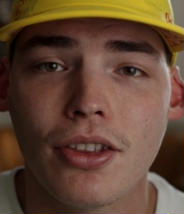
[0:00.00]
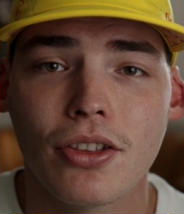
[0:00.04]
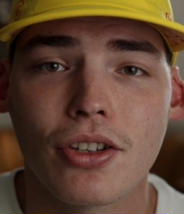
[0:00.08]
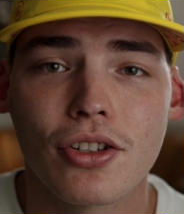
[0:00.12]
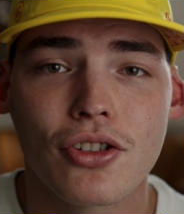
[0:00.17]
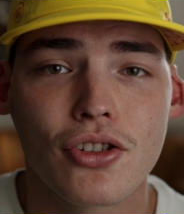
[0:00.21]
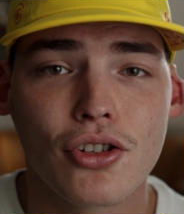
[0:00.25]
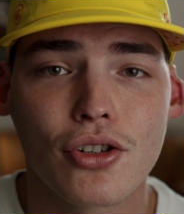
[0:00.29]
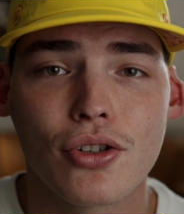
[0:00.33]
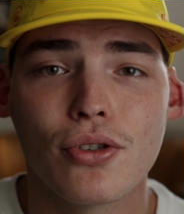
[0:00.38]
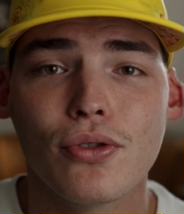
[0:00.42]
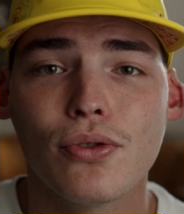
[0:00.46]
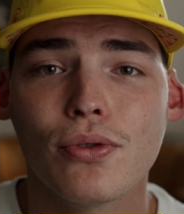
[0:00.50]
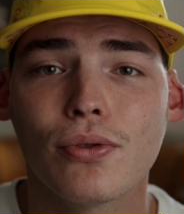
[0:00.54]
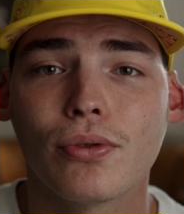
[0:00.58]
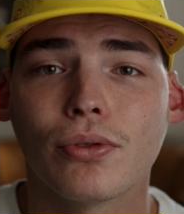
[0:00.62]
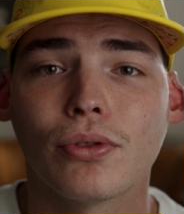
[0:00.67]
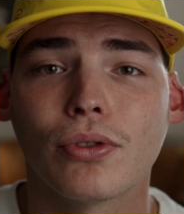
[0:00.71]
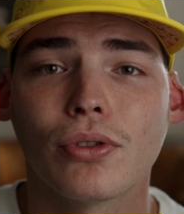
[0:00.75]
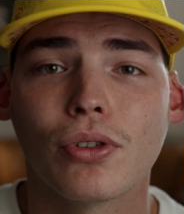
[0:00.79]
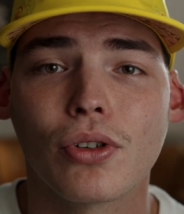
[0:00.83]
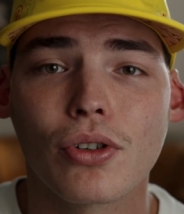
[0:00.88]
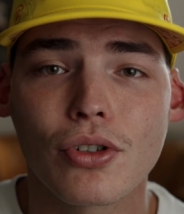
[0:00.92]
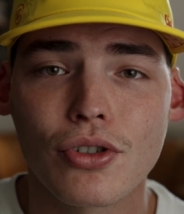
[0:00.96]
The shoe
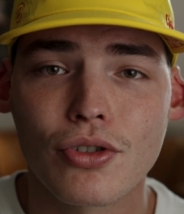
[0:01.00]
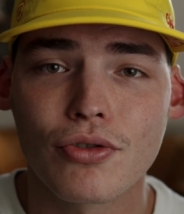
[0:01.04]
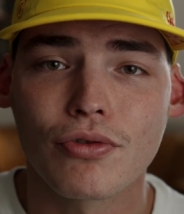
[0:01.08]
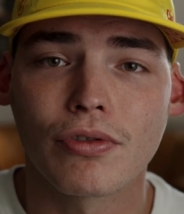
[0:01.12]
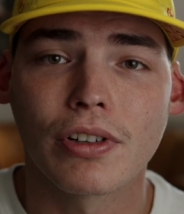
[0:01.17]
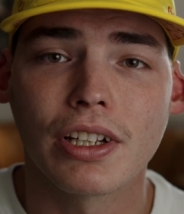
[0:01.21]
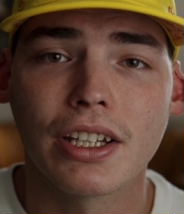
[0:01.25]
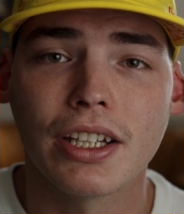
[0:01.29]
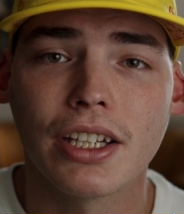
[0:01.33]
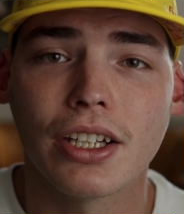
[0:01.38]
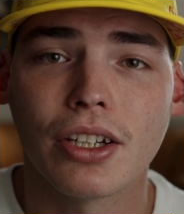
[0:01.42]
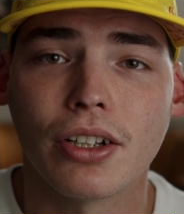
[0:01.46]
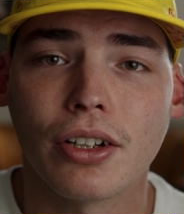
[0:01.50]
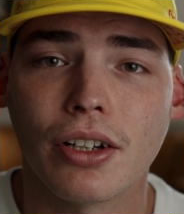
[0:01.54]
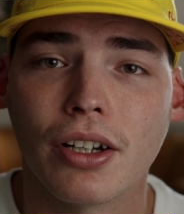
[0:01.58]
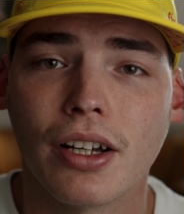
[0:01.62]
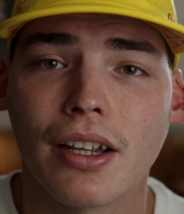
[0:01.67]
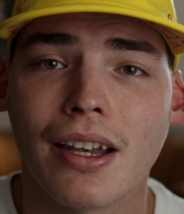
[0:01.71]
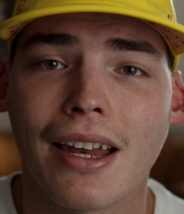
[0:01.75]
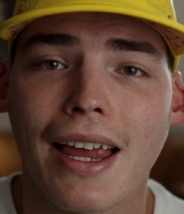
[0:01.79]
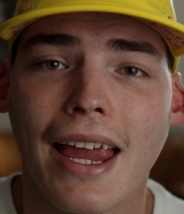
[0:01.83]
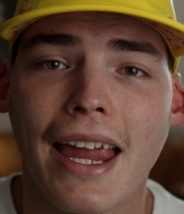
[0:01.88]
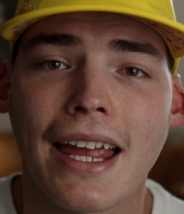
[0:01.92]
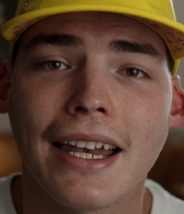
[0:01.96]
looks really
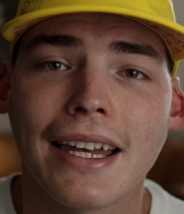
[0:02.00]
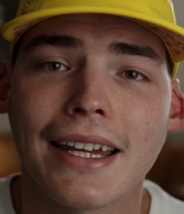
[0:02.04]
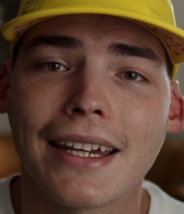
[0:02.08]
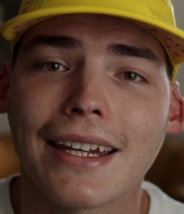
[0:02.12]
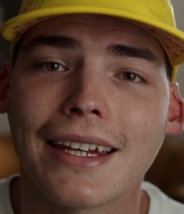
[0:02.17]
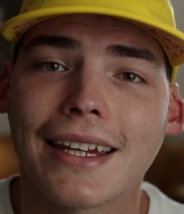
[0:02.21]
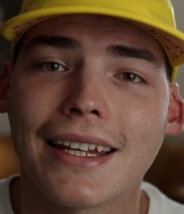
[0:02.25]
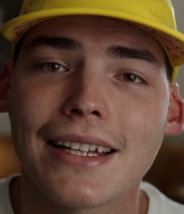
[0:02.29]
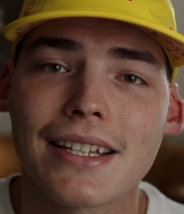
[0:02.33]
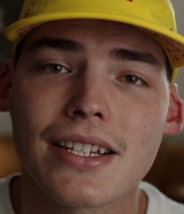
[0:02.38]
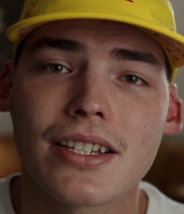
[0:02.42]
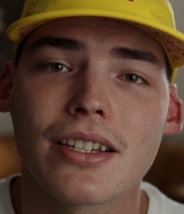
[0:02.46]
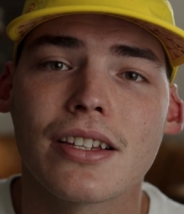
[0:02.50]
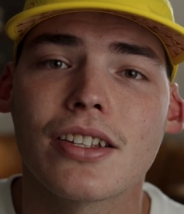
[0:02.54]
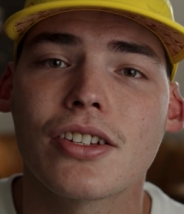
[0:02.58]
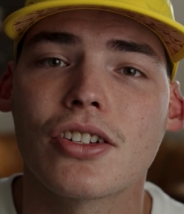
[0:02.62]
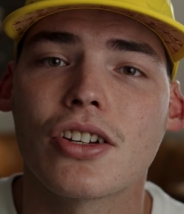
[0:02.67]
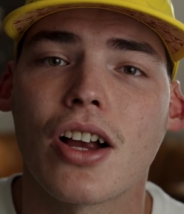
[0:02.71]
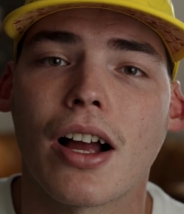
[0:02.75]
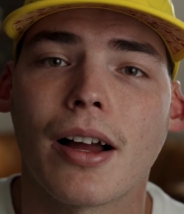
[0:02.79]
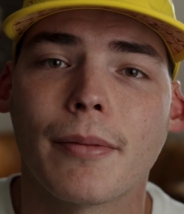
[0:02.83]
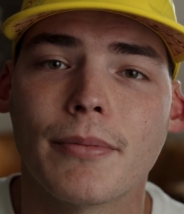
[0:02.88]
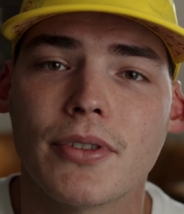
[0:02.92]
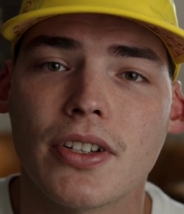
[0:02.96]
good, and it gets the
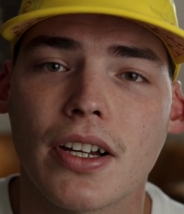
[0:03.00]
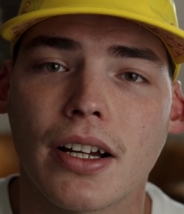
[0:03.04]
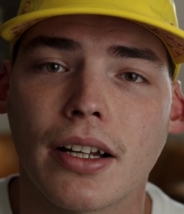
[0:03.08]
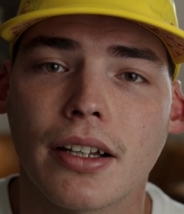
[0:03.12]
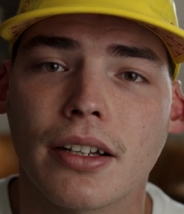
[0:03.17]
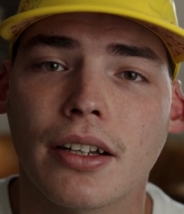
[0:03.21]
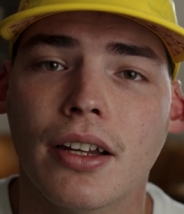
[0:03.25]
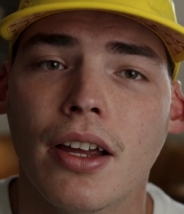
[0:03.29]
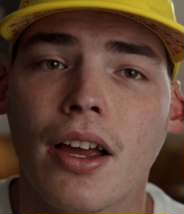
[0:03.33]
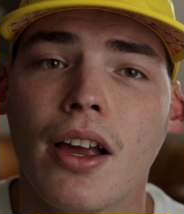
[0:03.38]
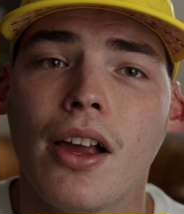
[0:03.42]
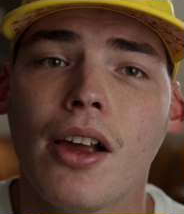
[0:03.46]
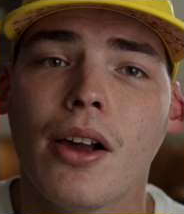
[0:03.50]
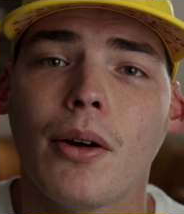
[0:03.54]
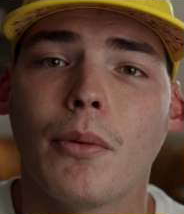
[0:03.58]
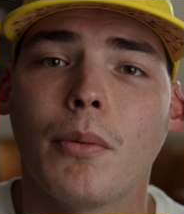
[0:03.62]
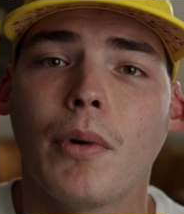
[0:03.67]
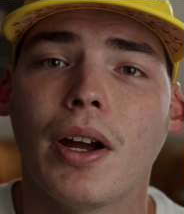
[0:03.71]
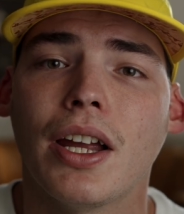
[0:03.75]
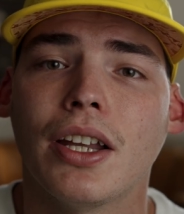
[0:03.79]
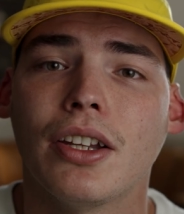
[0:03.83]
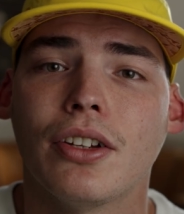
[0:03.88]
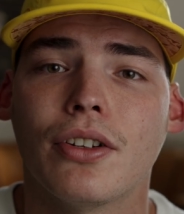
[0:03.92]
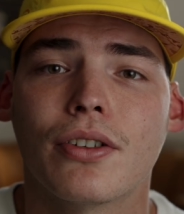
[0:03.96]
job done
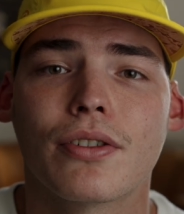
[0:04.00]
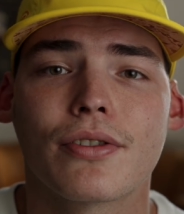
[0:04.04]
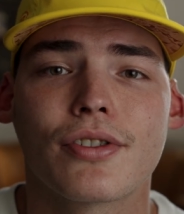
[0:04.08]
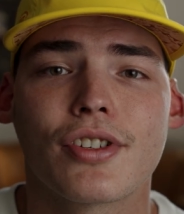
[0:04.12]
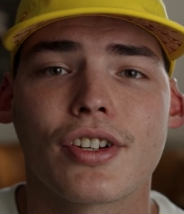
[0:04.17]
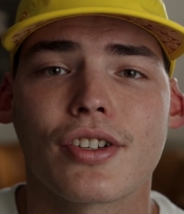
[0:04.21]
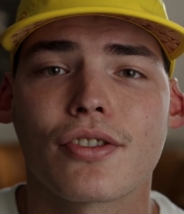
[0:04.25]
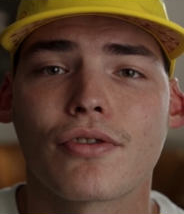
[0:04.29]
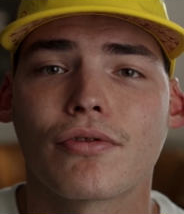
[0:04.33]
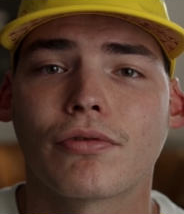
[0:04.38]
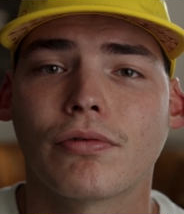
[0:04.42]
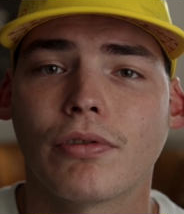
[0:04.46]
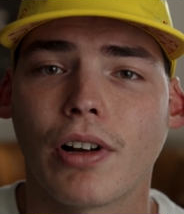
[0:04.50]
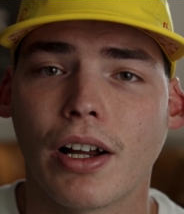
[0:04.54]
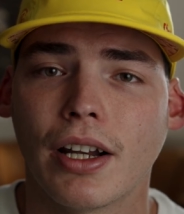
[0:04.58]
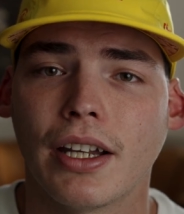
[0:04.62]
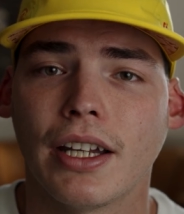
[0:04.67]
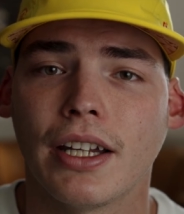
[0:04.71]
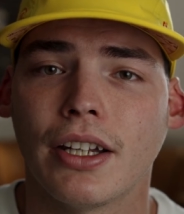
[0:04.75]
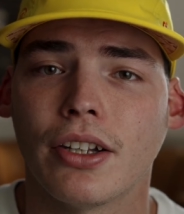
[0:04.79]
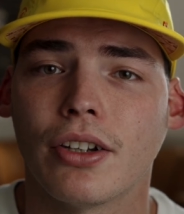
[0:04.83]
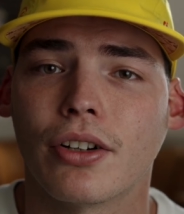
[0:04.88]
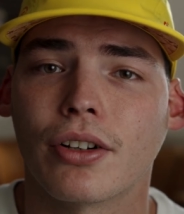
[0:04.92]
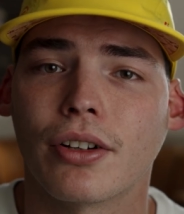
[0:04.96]
when you're just
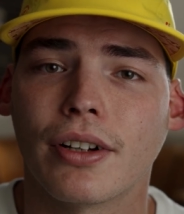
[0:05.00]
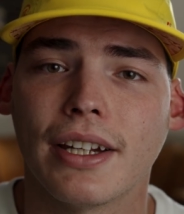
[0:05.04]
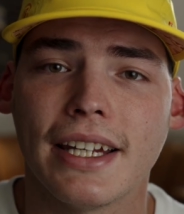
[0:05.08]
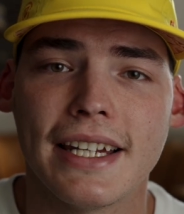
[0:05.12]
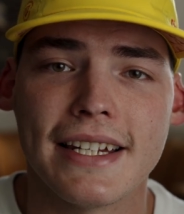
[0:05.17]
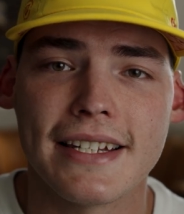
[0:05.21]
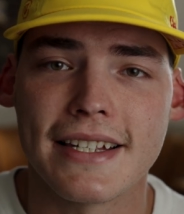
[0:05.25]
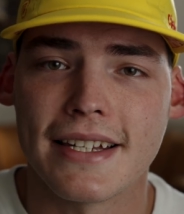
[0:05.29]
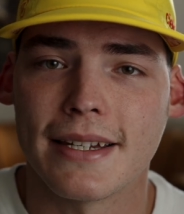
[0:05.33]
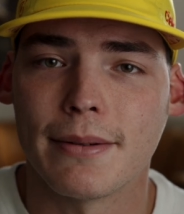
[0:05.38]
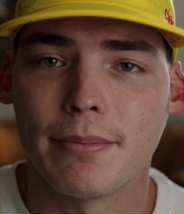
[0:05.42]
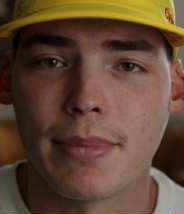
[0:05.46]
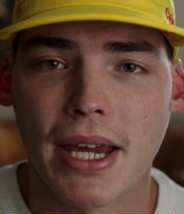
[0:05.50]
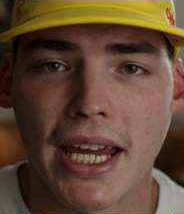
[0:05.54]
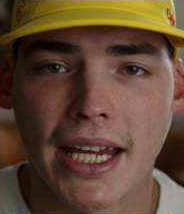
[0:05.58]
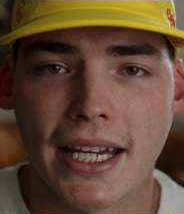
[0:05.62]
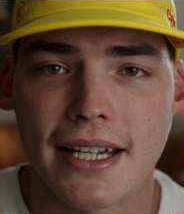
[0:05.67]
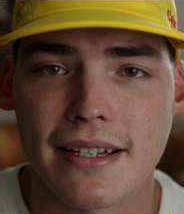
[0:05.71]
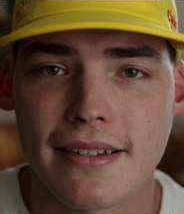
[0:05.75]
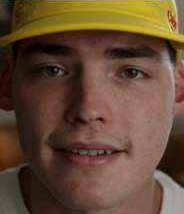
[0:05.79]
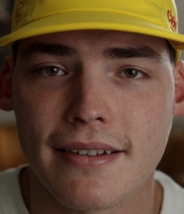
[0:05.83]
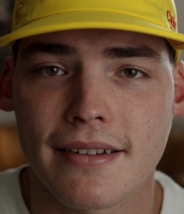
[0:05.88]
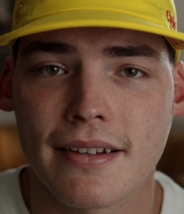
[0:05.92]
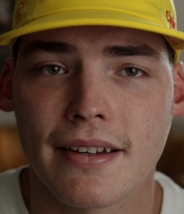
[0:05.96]
running your easy
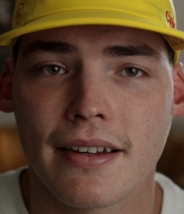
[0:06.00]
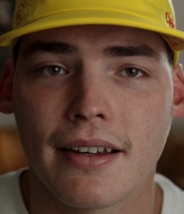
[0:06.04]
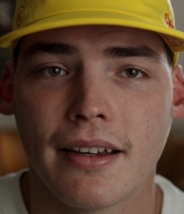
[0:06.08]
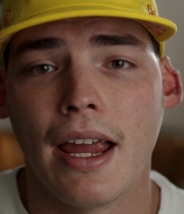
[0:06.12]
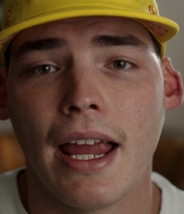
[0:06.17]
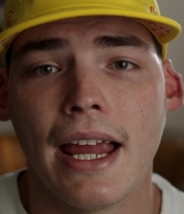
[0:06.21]
pace.